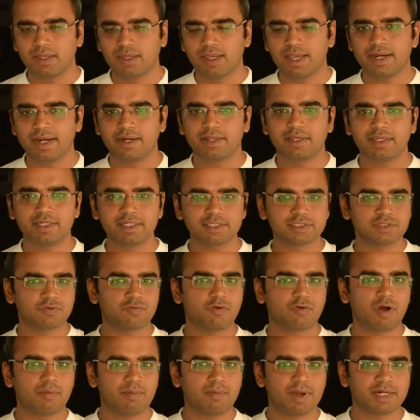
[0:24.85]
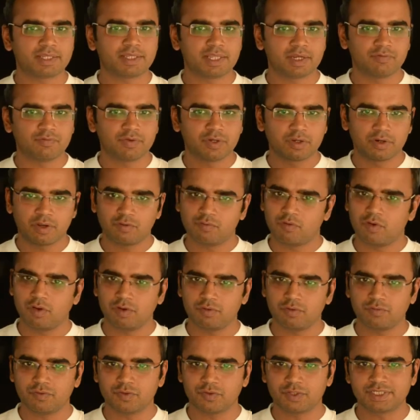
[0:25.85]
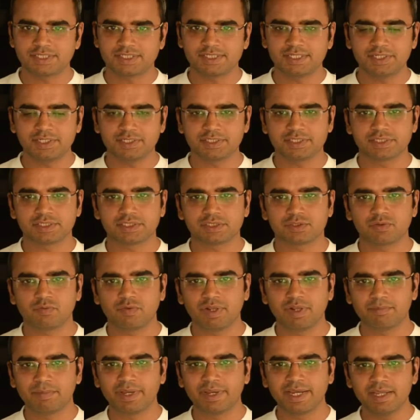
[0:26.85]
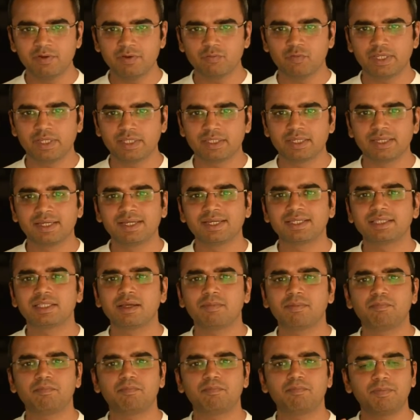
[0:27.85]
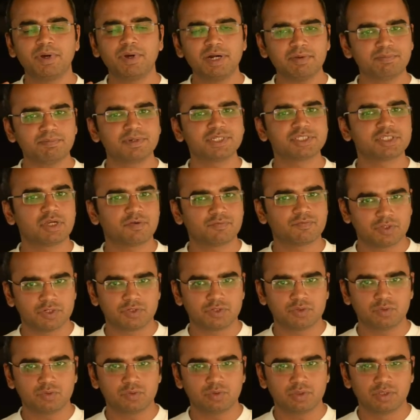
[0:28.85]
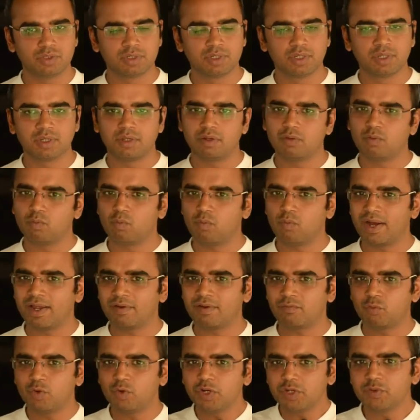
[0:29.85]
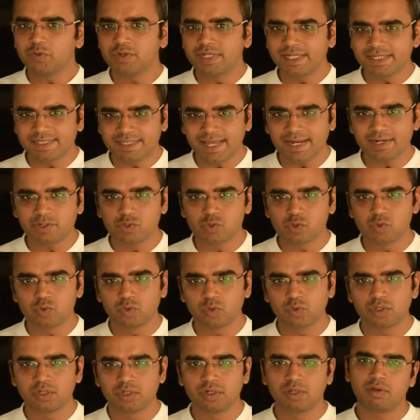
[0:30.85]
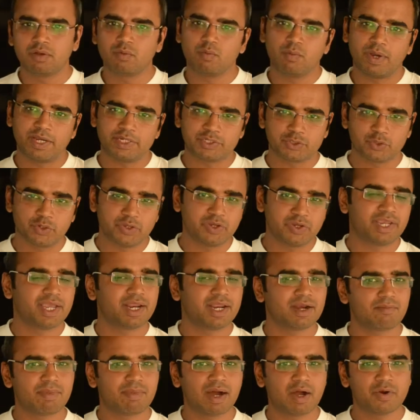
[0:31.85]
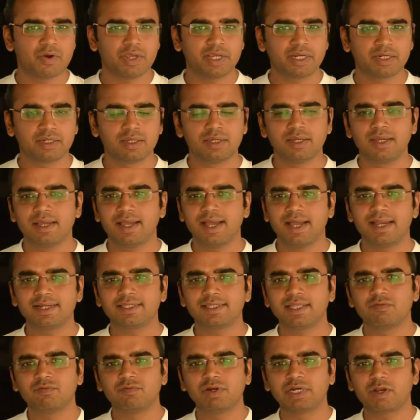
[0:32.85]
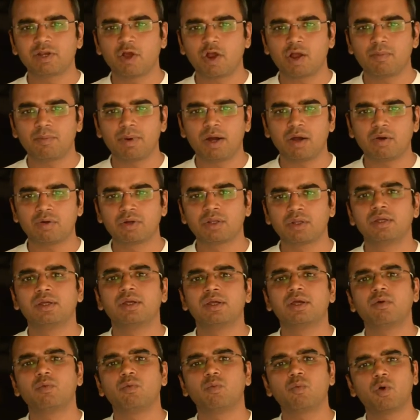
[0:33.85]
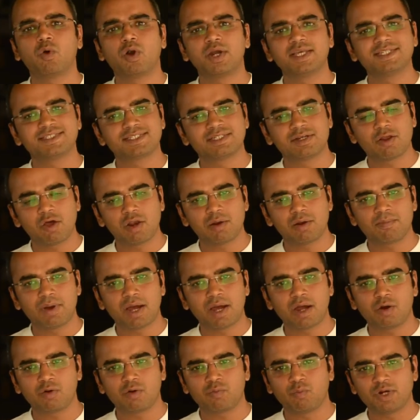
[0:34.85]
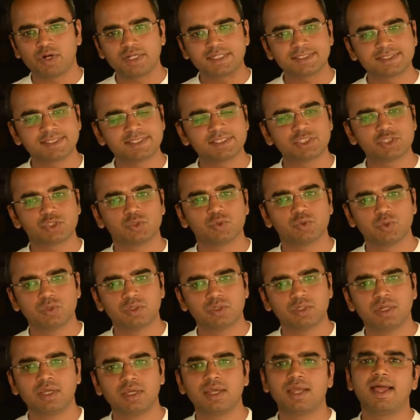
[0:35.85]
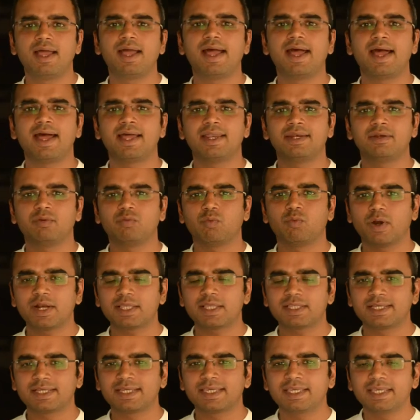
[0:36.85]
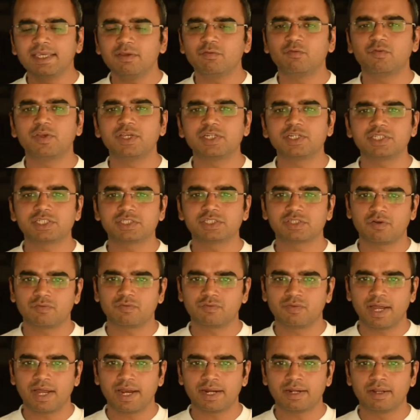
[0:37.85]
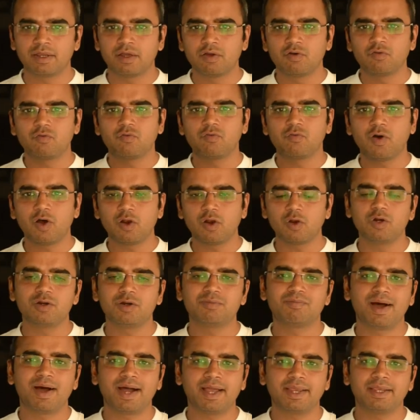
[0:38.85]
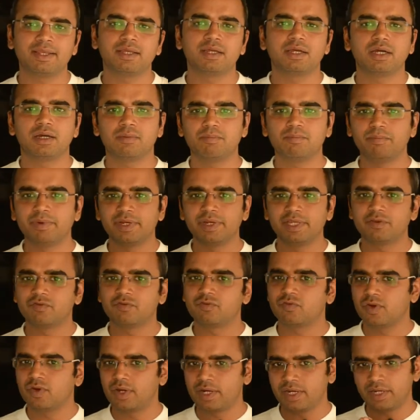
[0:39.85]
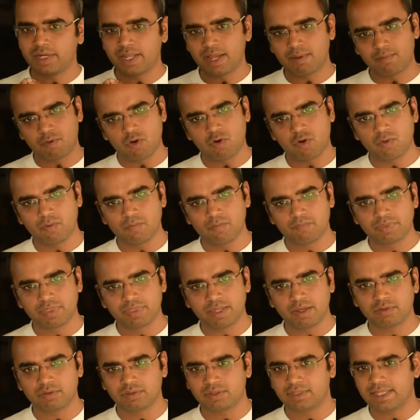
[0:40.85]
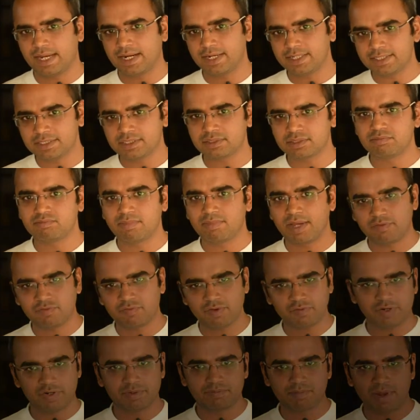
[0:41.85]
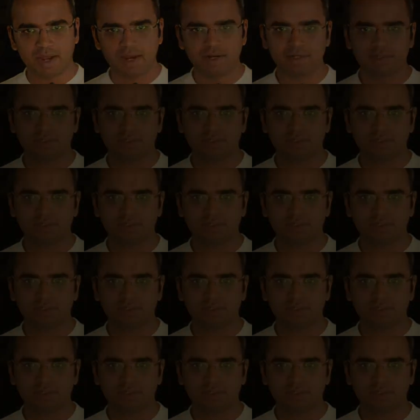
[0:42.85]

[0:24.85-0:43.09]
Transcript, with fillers: And here's the format that we're going to follow for the series. So we'll begin with the purpose of the tool. Why would you need that tool? Why should you care about it? And then we'll talk about what is it all about, what is this tool, and what are the key features of that, followed by a brief demo. Now, that is my favorite part.